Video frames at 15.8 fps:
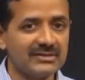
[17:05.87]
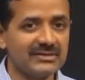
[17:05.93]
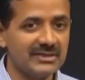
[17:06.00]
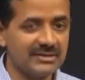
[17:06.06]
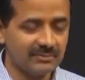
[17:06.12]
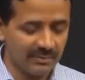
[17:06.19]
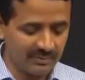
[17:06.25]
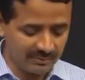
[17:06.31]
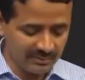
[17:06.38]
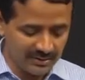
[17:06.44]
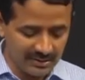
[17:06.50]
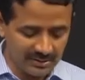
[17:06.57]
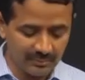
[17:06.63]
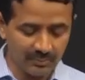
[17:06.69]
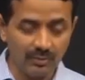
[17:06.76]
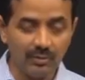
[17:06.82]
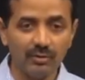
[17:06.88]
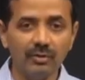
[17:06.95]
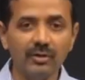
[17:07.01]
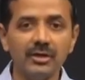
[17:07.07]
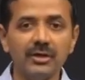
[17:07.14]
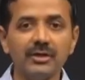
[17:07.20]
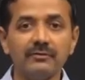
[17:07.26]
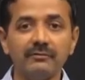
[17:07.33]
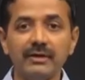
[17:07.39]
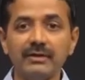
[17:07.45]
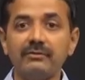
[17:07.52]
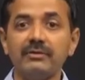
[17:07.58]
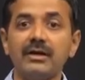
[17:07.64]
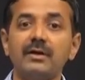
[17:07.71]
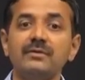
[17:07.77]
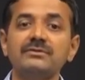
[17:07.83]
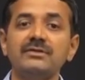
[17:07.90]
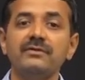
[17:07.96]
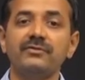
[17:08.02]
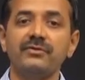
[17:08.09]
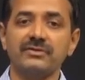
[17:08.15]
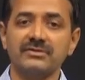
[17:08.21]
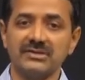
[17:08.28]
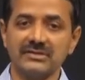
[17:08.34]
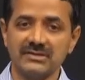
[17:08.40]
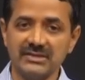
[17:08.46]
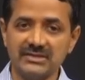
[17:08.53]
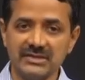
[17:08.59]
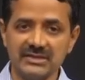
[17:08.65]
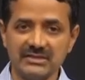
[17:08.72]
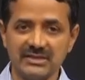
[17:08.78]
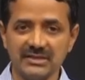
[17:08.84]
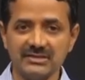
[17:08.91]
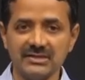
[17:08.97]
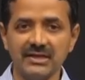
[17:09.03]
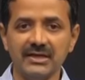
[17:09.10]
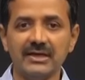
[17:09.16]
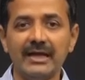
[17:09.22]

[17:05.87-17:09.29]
This is what we need to know when we counsel for such diseases,